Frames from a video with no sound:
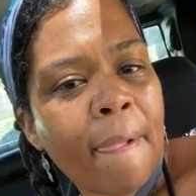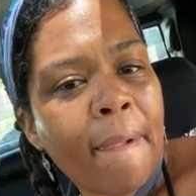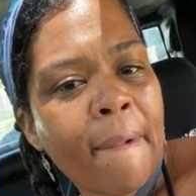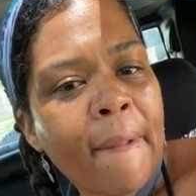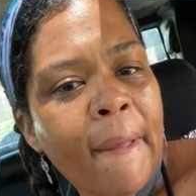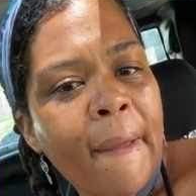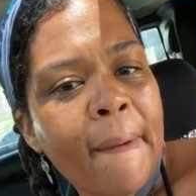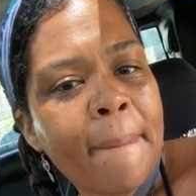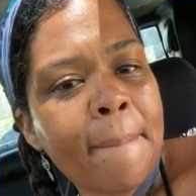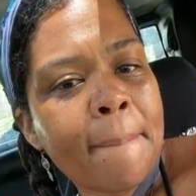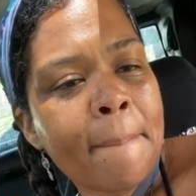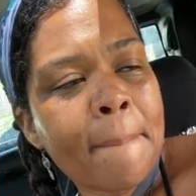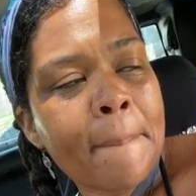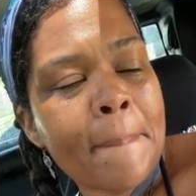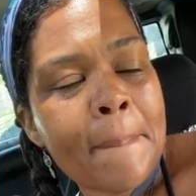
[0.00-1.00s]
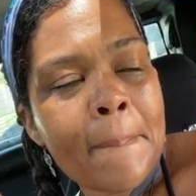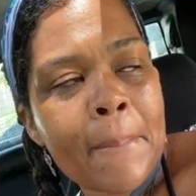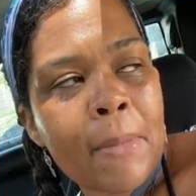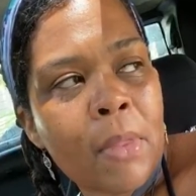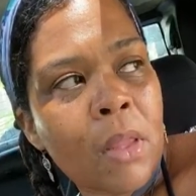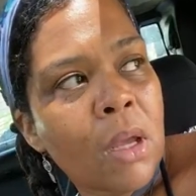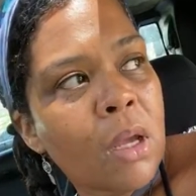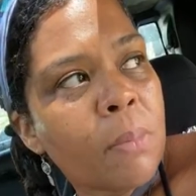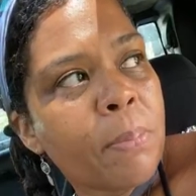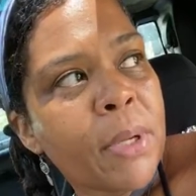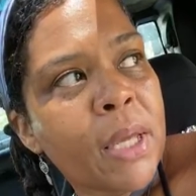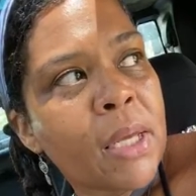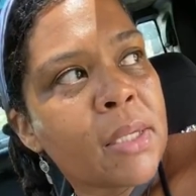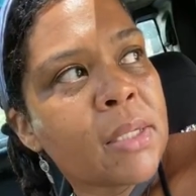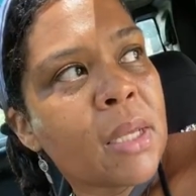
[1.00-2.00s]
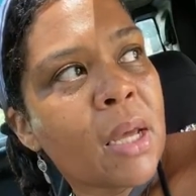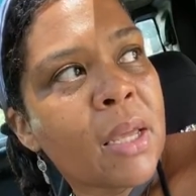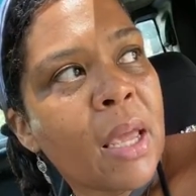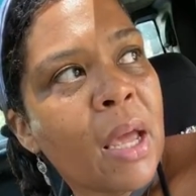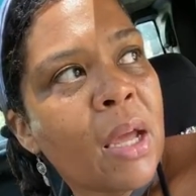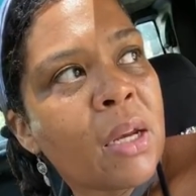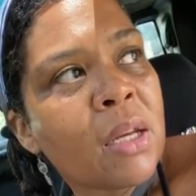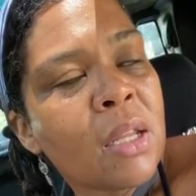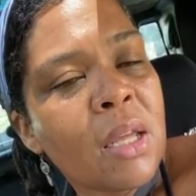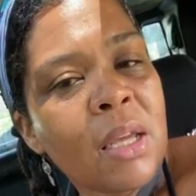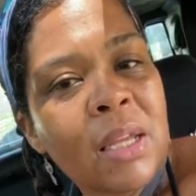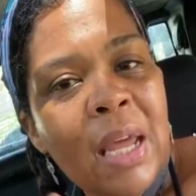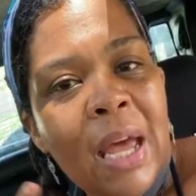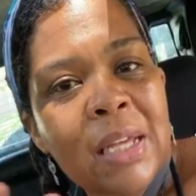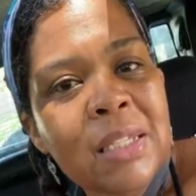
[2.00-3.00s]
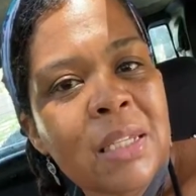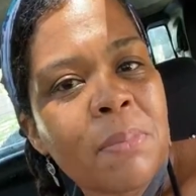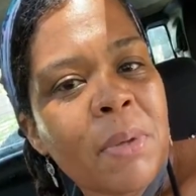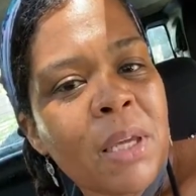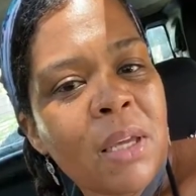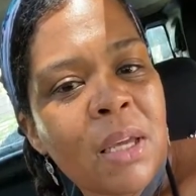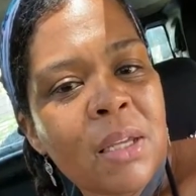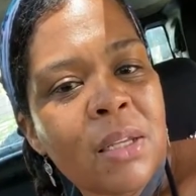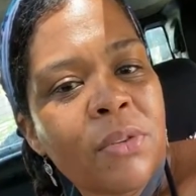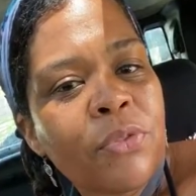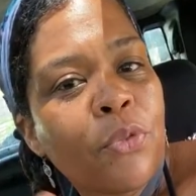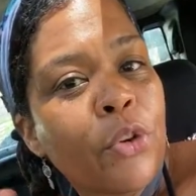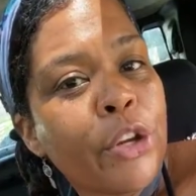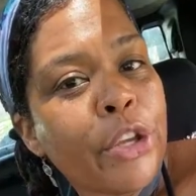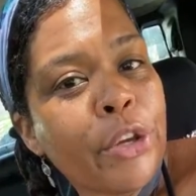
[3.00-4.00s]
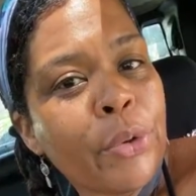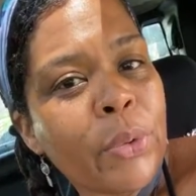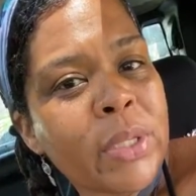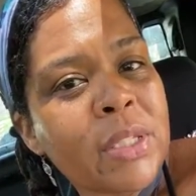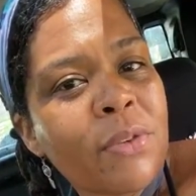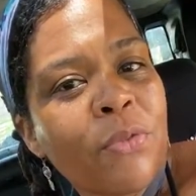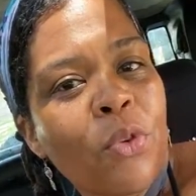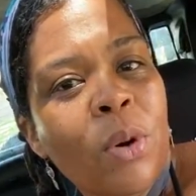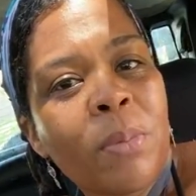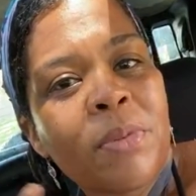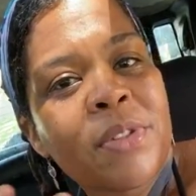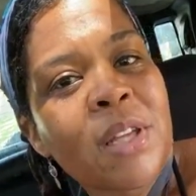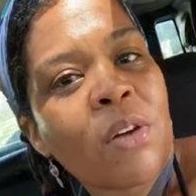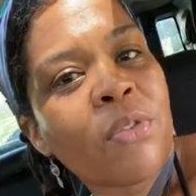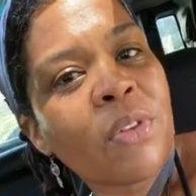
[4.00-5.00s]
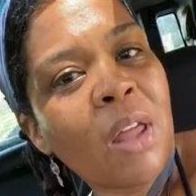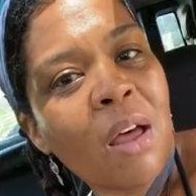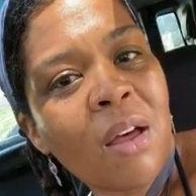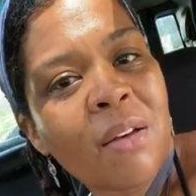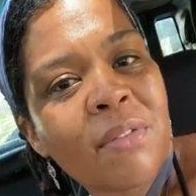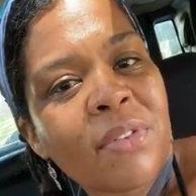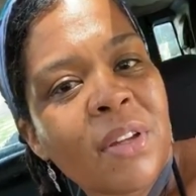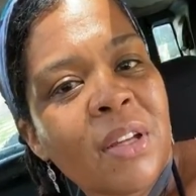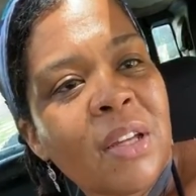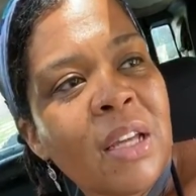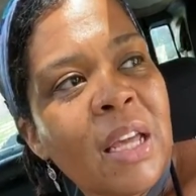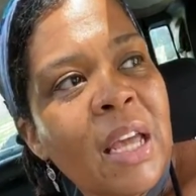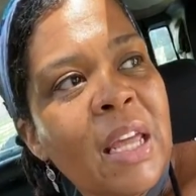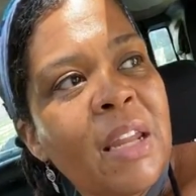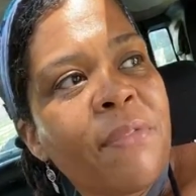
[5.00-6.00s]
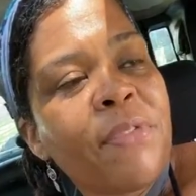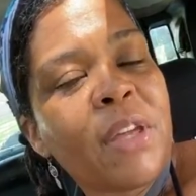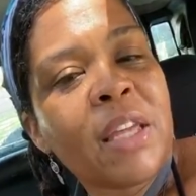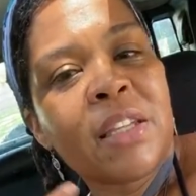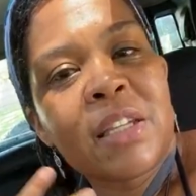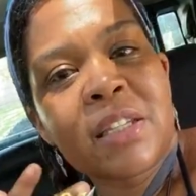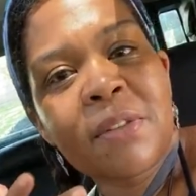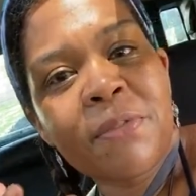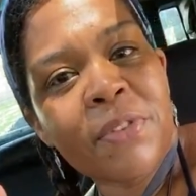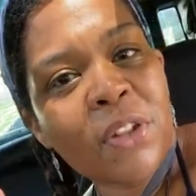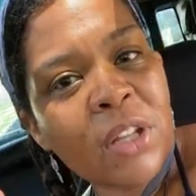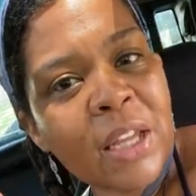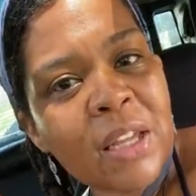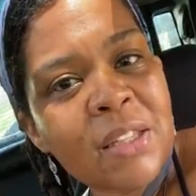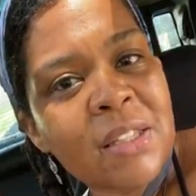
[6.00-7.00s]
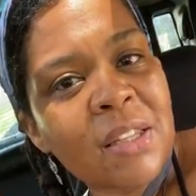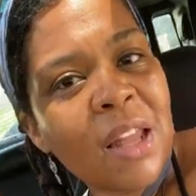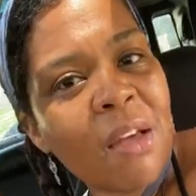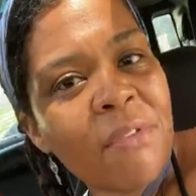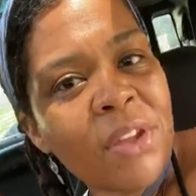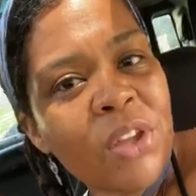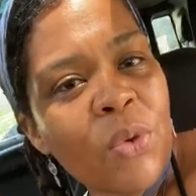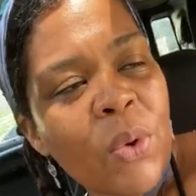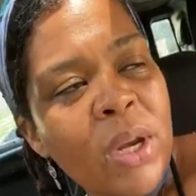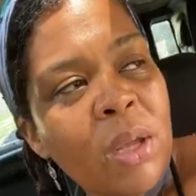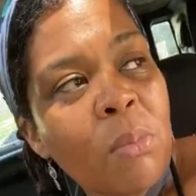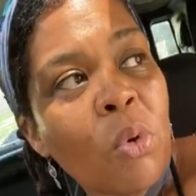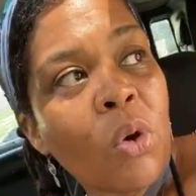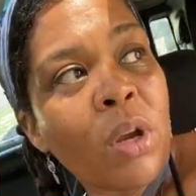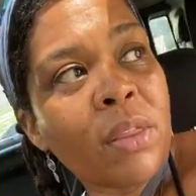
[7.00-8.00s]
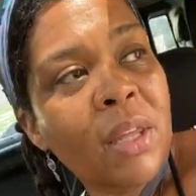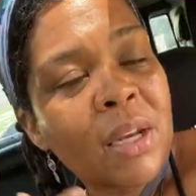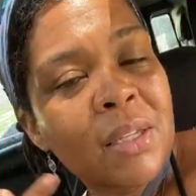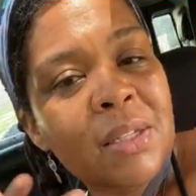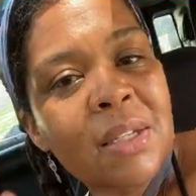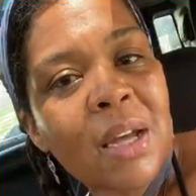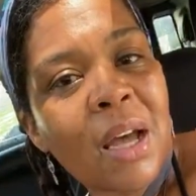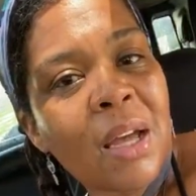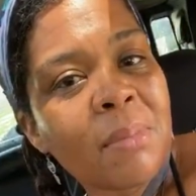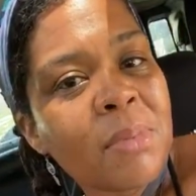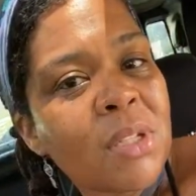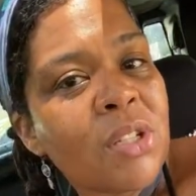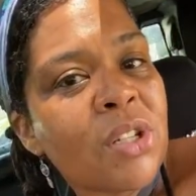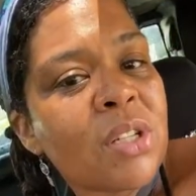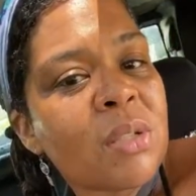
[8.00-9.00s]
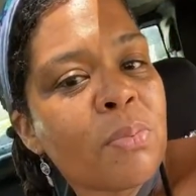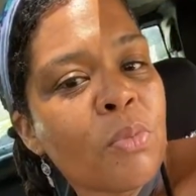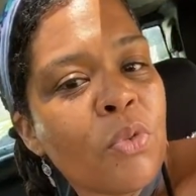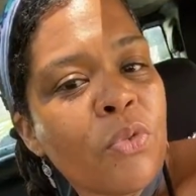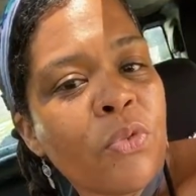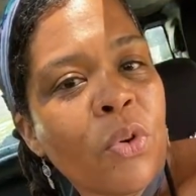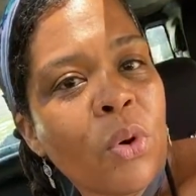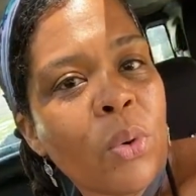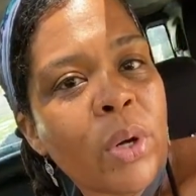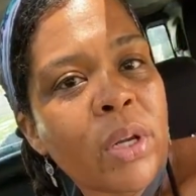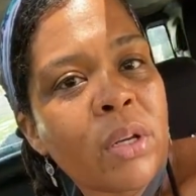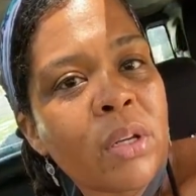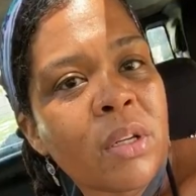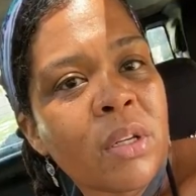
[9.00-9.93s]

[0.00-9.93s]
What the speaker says: Okay, because again, it's for you. It's a form of self-love, and if it doesn't feel like it's loving you anymore, then it's time to just move forward.